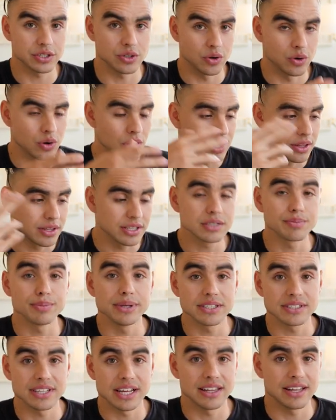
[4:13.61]
So this
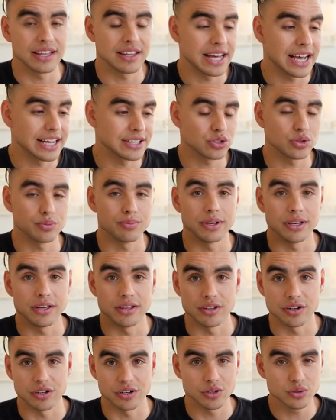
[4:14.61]
means that it has to be
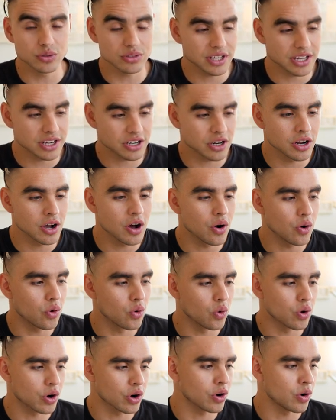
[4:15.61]
either a newsletter
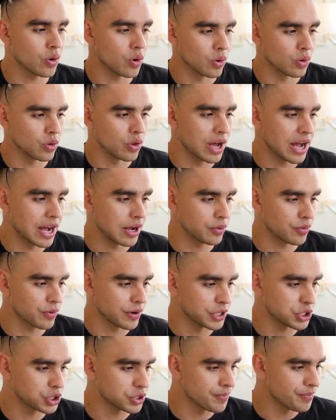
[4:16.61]
or cold
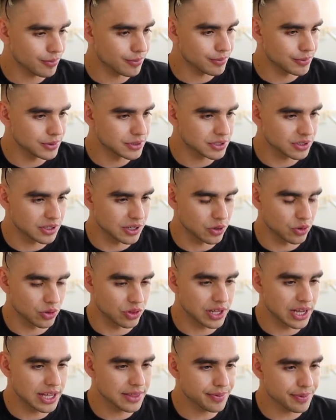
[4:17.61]
outreach click
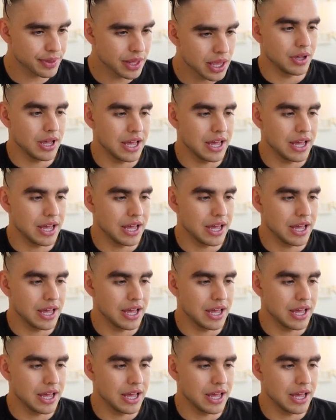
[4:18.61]
on done.